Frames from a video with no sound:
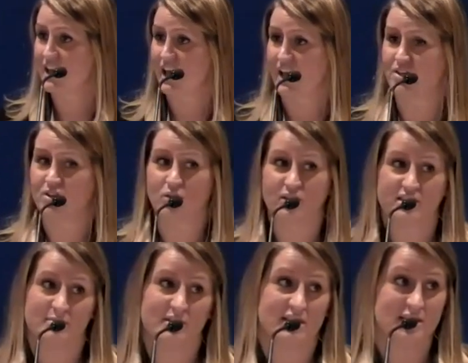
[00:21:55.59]
And you don't need
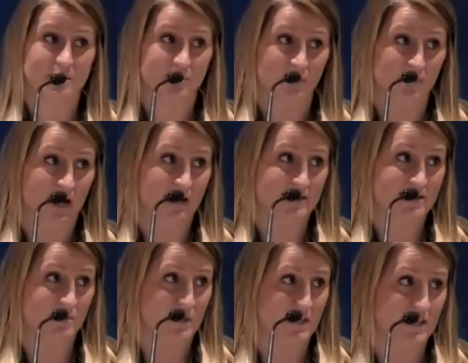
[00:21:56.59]
to be a diplomat to
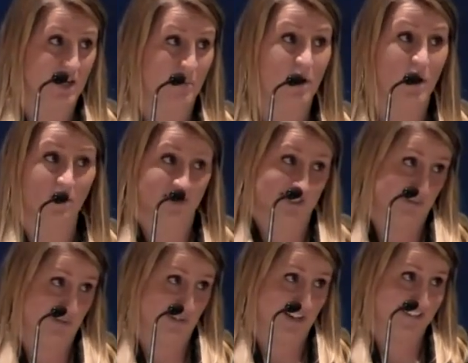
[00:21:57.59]
be a public
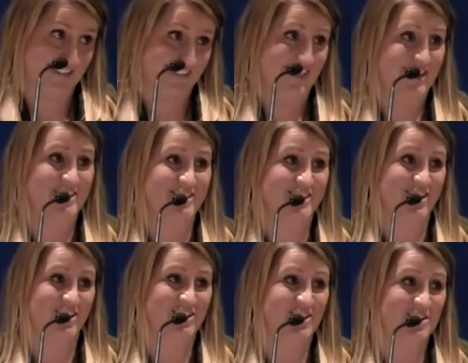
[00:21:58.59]
diplomat.
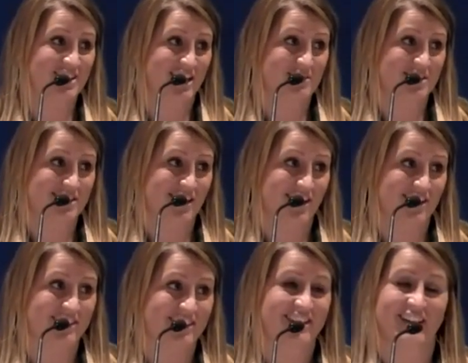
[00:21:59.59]
So no time to start